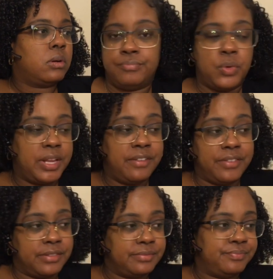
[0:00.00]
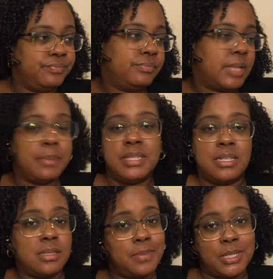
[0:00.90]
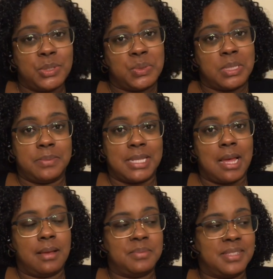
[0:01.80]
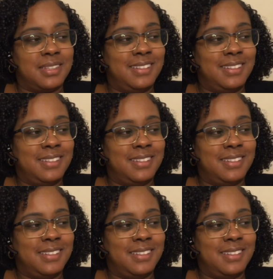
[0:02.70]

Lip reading: Whatever. I'm sentimental sometimes.